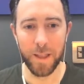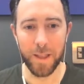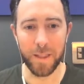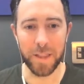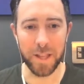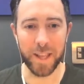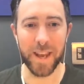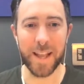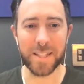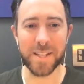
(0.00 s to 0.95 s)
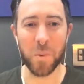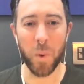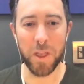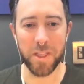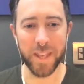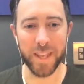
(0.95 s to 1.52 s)
The connecting
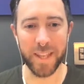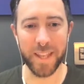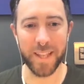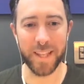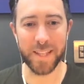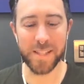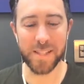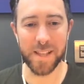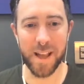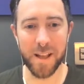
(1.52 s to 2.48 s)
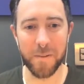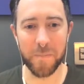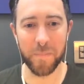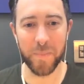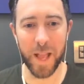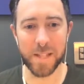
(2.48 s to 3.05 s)
with it is
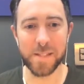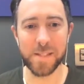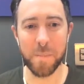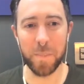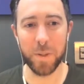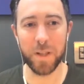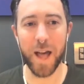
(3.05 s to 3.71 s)
as simple